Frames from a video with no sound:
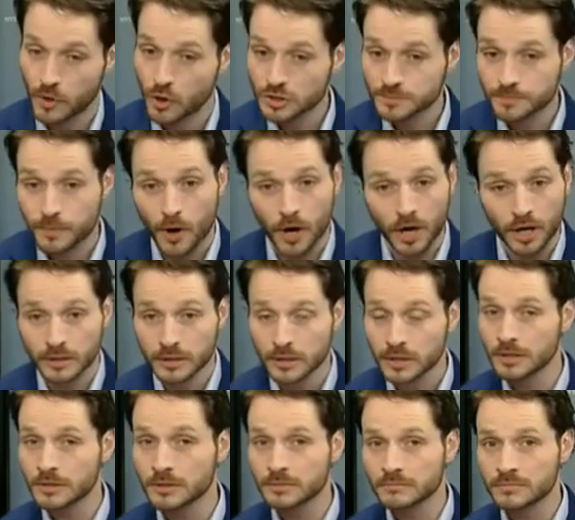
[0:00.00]
most part,
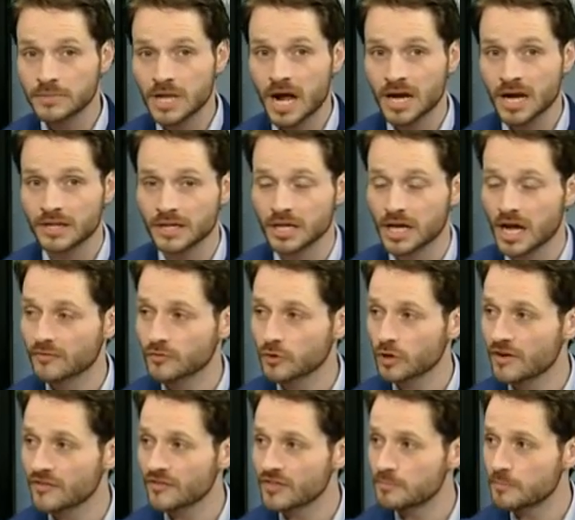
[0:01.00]
knocking the cover
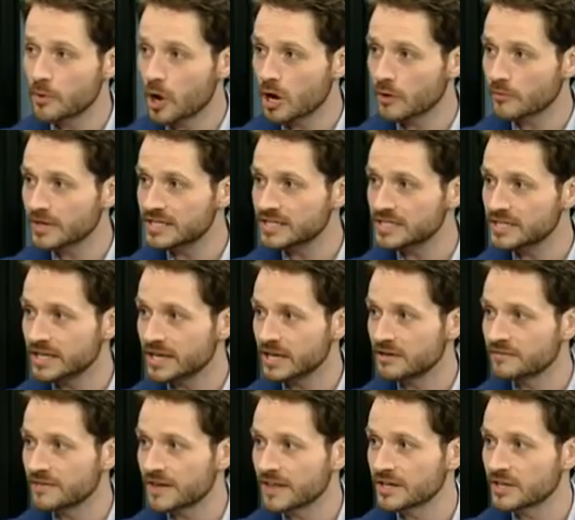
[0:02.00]
off the ball, recently
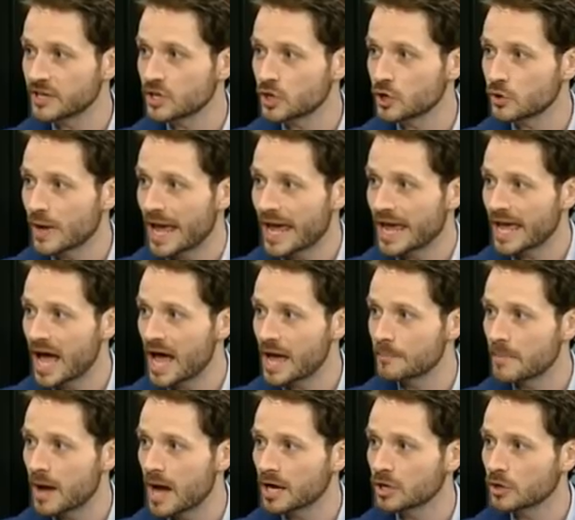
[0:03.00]
unveiling a new AI
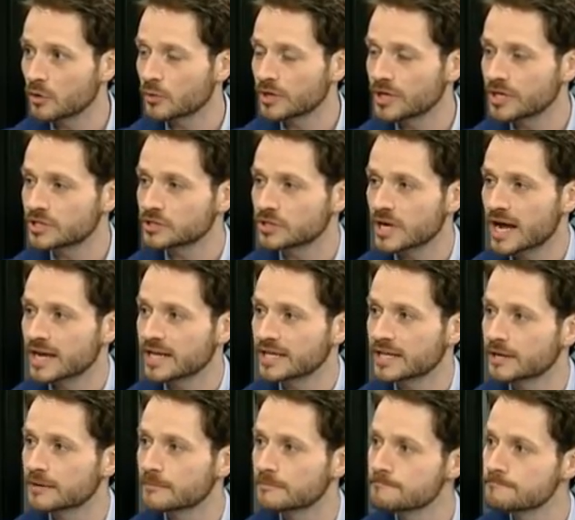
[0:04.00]
model. What are you tracking
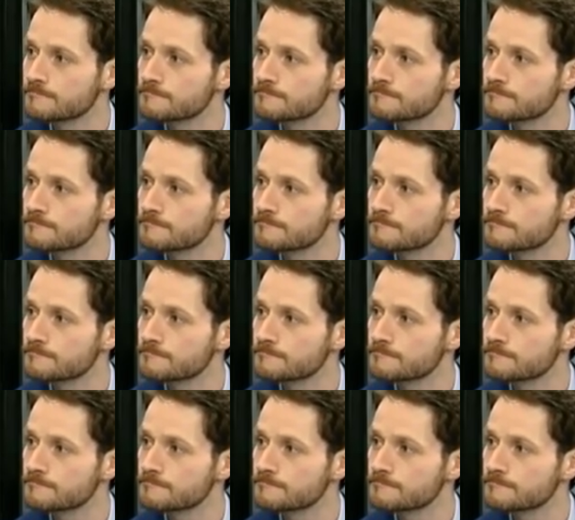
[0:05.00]
there?